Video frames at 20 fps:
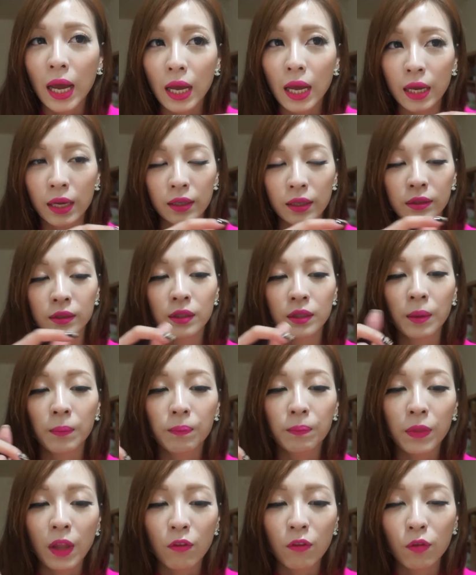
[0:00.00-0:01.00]
And
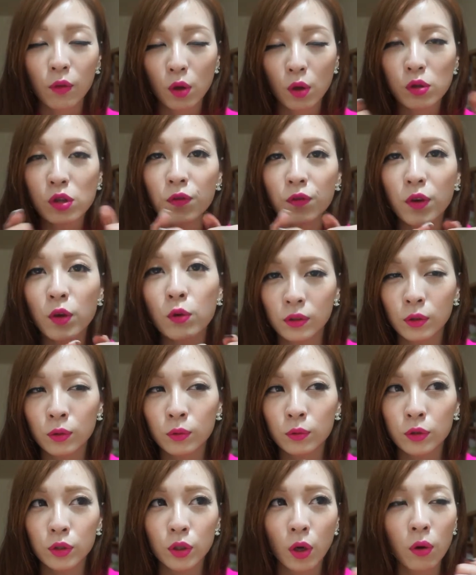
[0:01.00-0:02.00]
for those of you
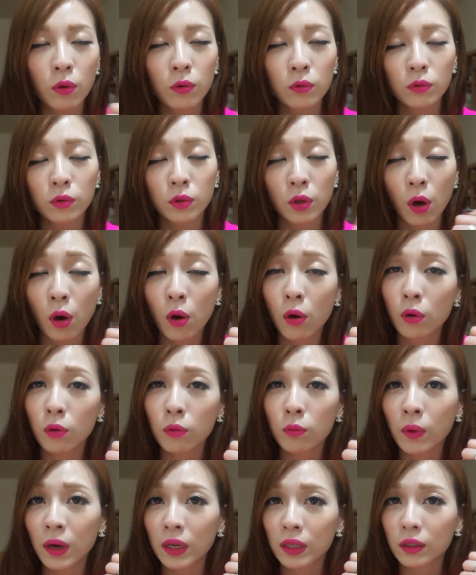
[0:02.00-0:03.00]
who don't know
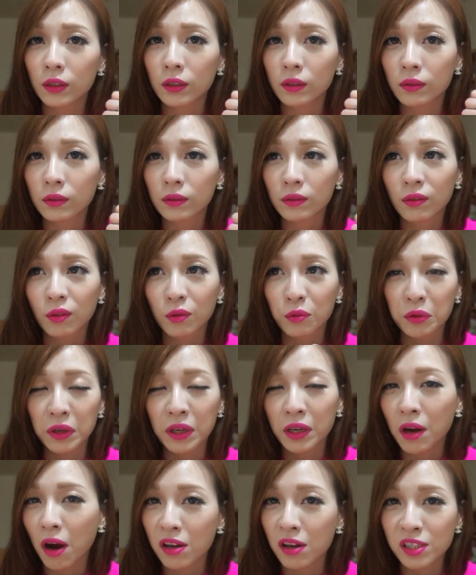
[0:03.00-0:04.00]
what
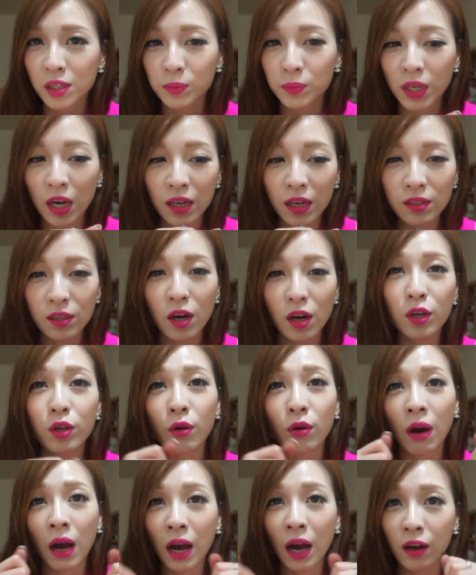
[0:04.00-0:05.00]
three Concept Eyes are,
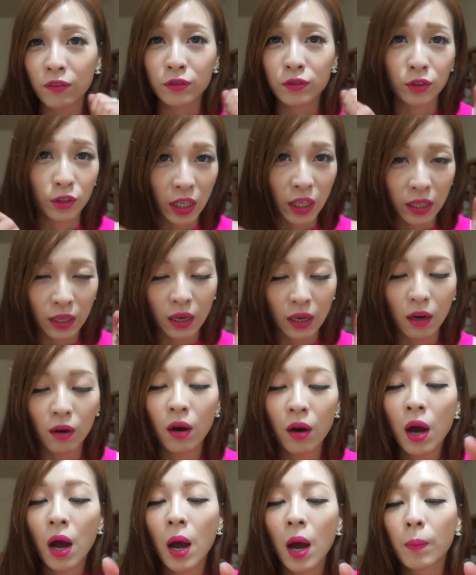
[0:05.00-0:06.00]
you have to check it
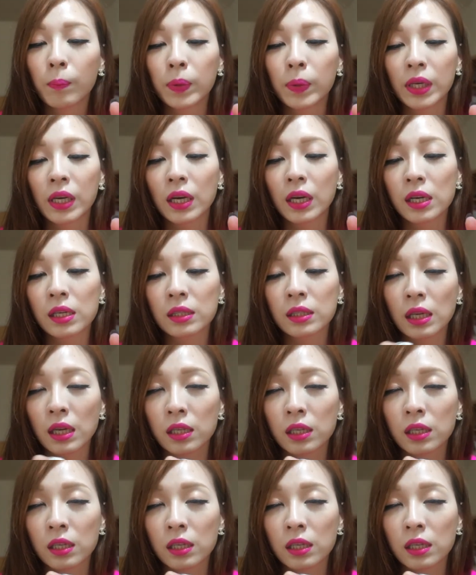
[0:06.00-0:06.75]
out, because